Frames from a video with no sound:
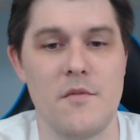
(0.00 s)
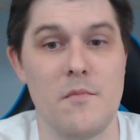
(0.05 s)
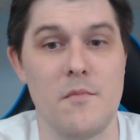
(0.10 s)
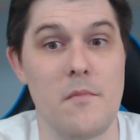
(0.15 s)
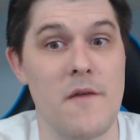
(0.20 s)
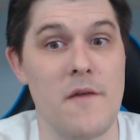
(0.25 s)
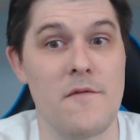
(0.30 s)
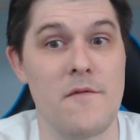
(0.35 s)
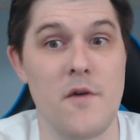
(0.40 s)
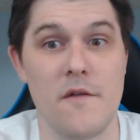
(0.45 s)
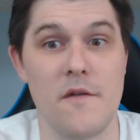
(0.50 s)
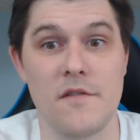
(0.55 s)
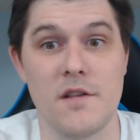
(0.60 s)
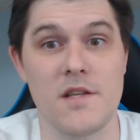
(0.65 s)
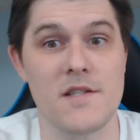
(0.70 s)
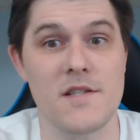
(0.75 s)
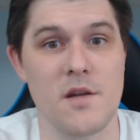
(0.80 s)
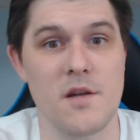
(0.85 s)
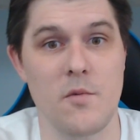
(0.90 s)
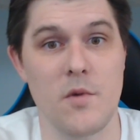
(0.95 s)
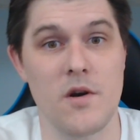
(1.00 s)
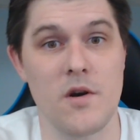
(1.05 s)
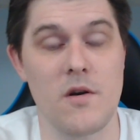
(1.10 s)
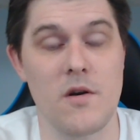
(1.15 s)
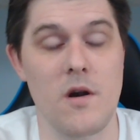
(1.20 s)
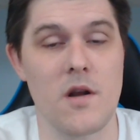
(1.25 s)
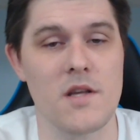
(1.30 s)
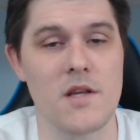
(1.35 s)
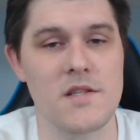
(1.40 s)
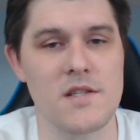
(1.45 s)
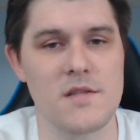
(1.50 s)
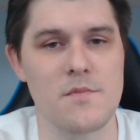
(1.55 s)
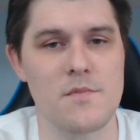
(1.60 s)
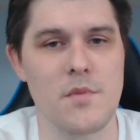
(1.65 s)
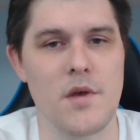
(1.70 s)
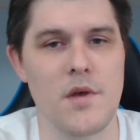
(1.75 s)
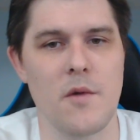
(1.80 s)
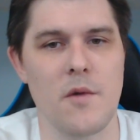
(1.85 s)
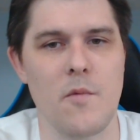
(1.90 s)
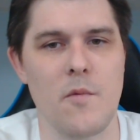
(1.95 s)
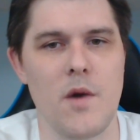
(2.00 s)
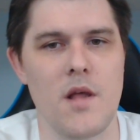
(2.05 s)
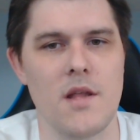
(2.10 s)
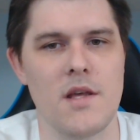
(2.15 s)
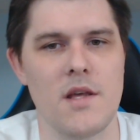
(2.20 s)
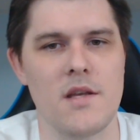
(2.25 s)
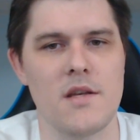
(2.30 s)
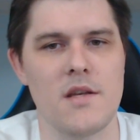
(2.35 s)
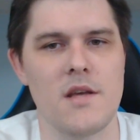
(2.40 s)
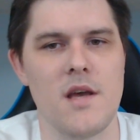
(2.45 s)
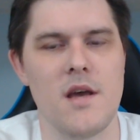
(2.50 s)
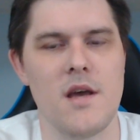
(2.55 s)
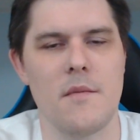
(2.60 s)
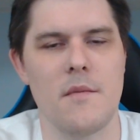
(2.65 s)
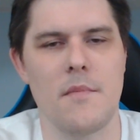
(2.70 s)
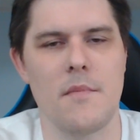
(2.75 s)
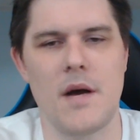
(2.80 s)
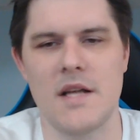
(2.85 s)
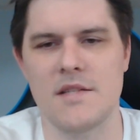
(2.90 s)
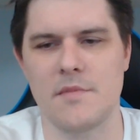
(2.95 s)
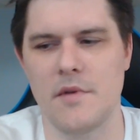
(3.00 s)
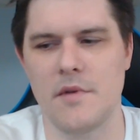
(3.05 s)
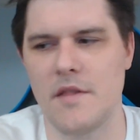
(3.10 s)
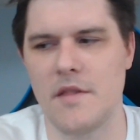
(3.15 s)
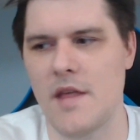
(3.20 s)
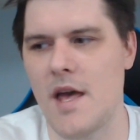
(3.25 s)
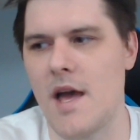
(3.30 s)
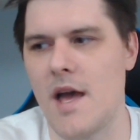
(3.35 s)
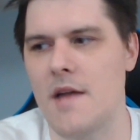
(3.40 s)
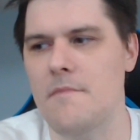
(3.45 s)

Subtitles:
If you have a list that Winter Argus is playing well in, possibly that.